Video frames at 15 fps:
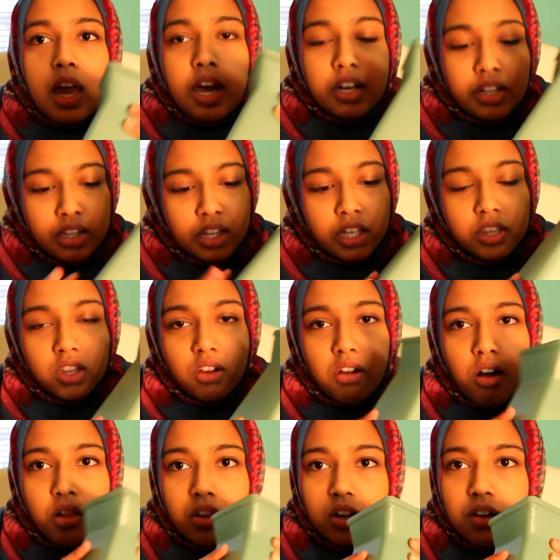and I like the
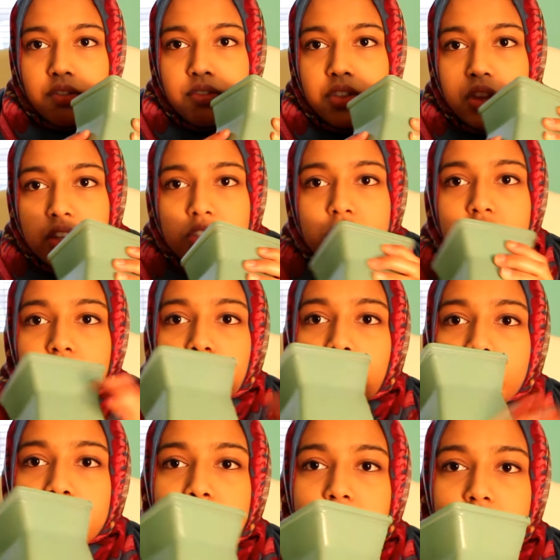color of this, so
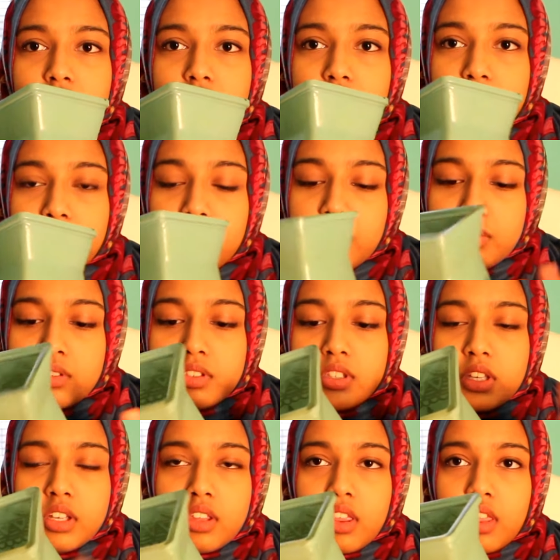I'm just gonna
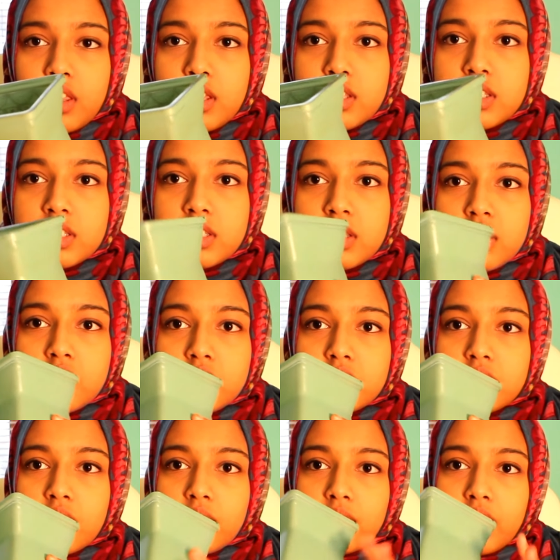use this.
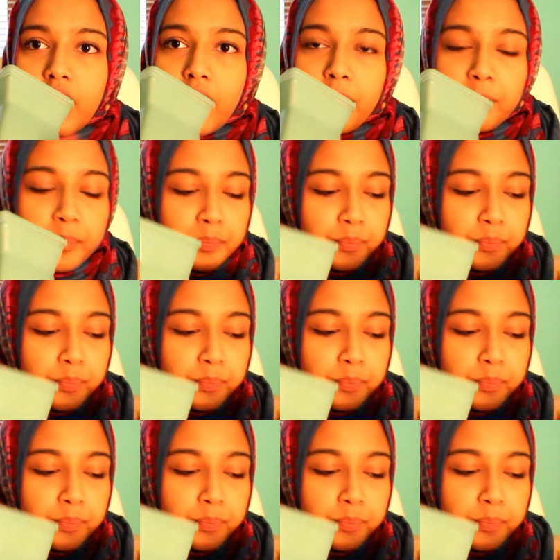So yeah.